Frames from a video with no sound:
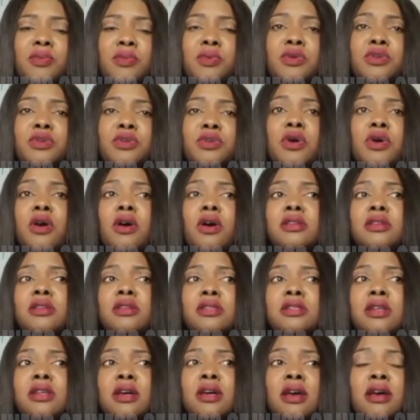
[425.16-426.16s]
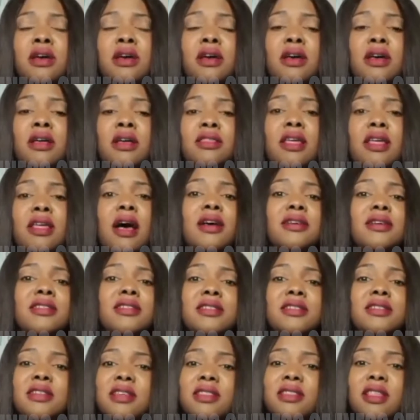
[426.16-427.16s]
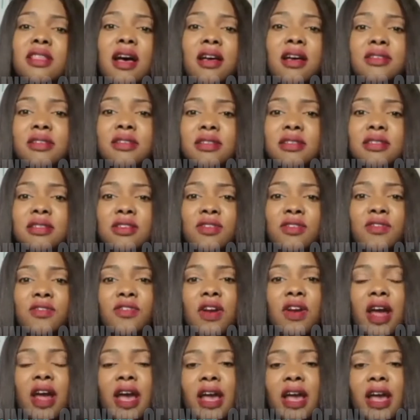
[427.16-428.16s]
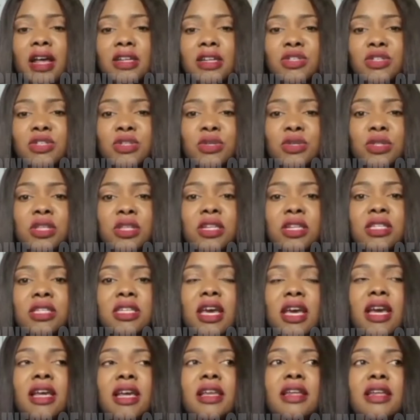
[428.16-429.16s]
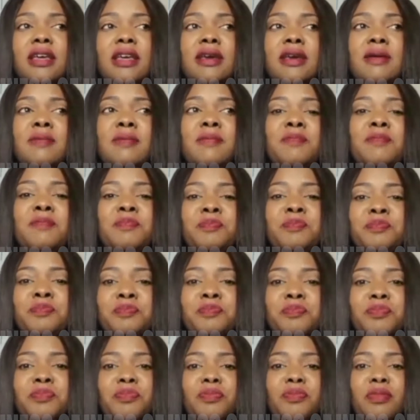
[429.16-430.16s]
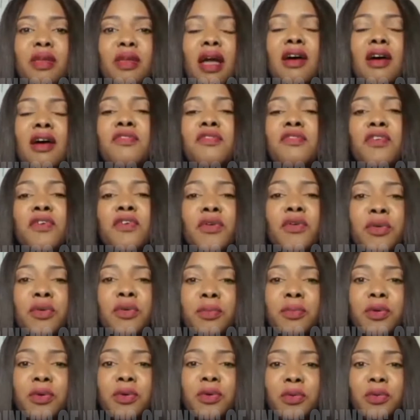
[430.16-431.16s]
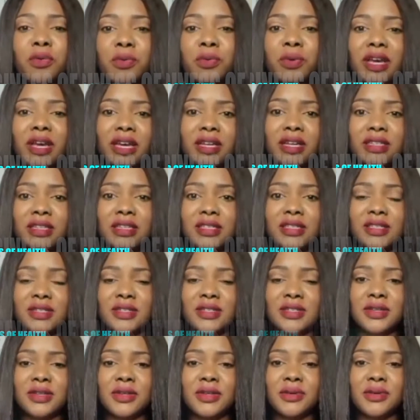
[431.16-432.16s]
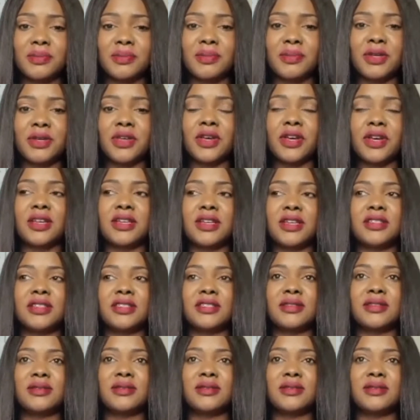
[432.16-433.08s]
would cost thousands and thousands of rand to the daily affordable wigs, because